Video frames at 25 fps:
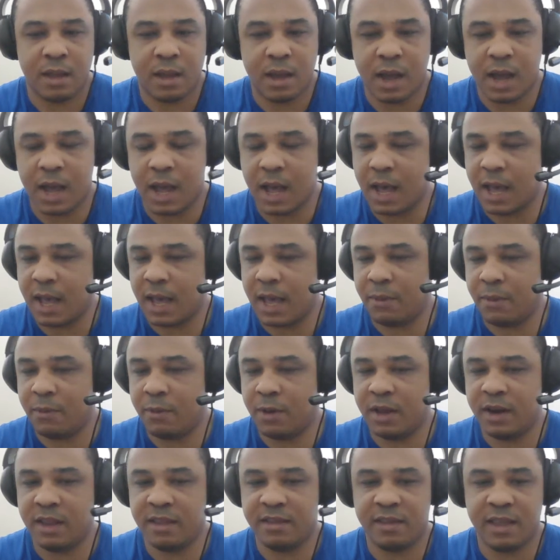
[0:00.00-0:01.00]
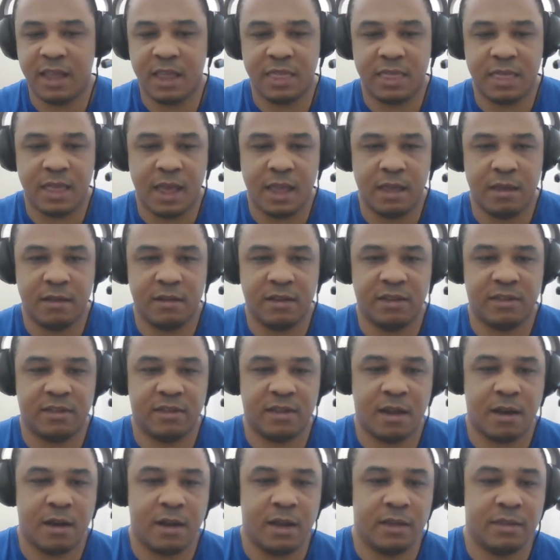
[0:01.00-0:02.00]
I want to say thank you to
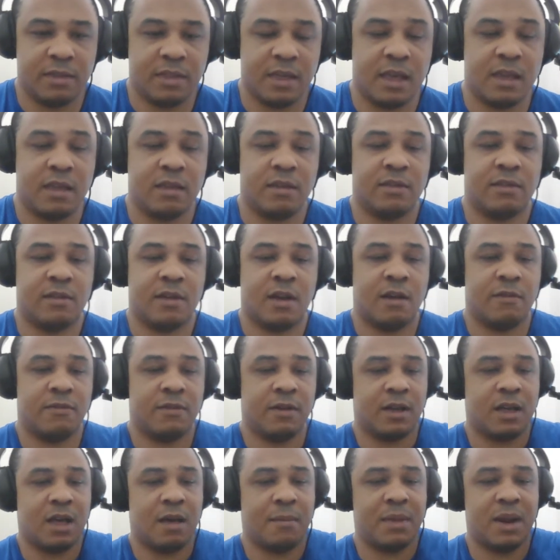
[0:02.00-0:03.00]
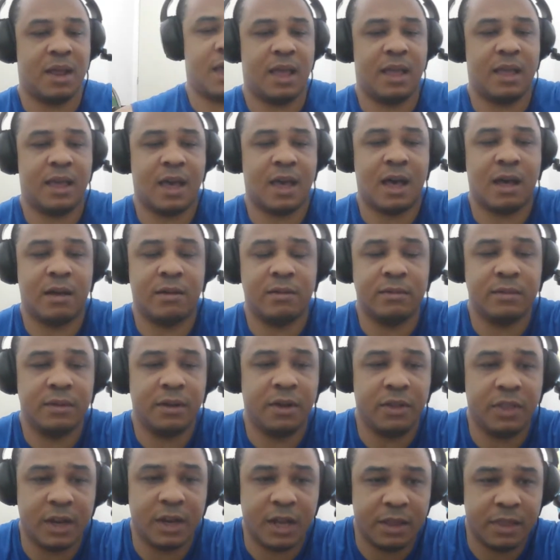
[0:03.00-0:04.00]
Sarah. Thank you, Sarah, for coming to hang out,
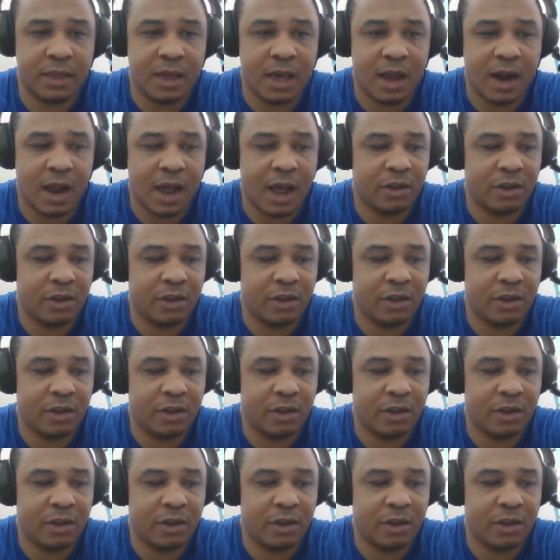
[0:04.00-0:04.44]
anything like that. I